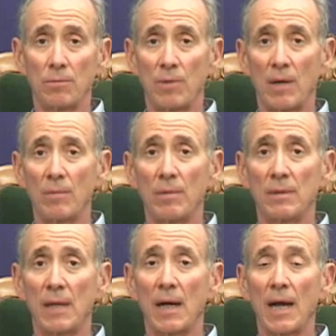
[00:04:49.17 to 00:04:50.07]
the problem
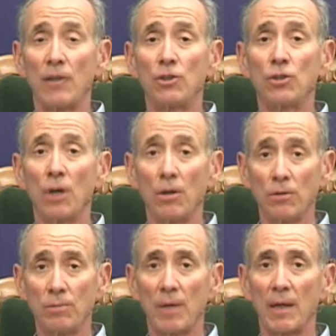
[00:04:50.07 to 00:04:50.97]
is that I
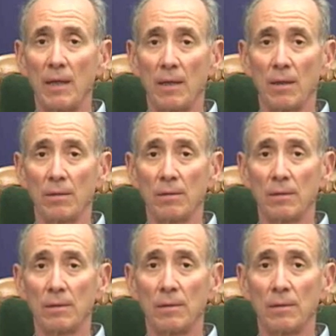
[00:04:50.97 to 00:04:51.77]
chose my ego